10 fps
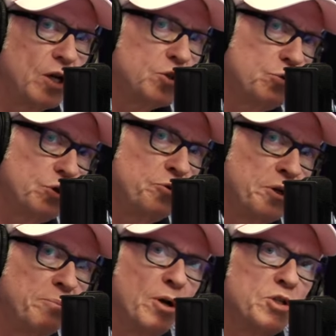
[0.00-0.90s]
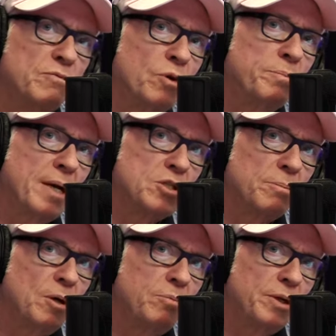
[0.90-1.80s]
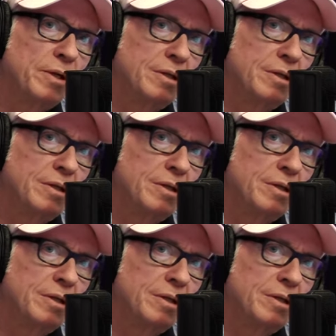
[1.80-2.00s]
Joshua, you're doing an impression of what thurible. Basketball player?